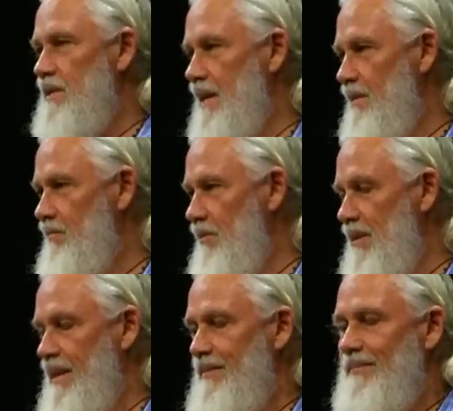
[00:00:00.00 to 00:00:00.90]
time for
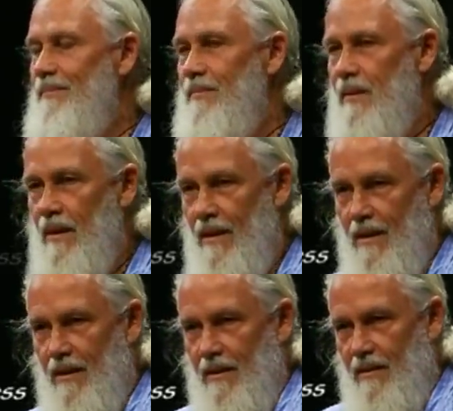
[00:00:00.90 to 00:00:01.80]
me.
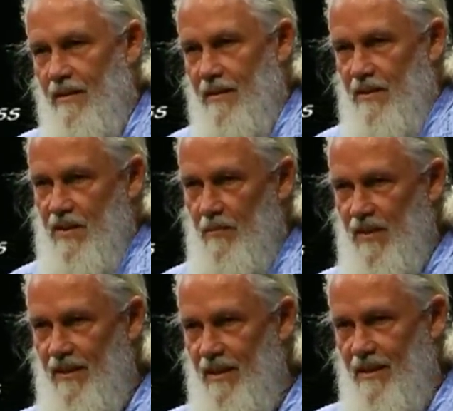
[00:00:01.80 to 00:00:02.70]
It's
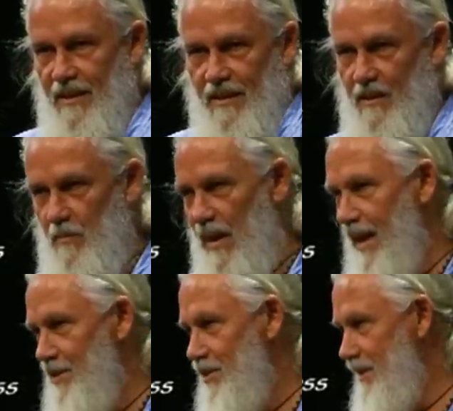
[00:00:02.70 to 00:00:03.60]
something that I'm
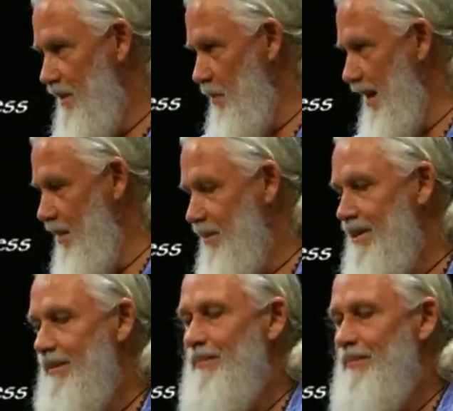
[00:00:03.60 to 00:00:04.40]
passionate about.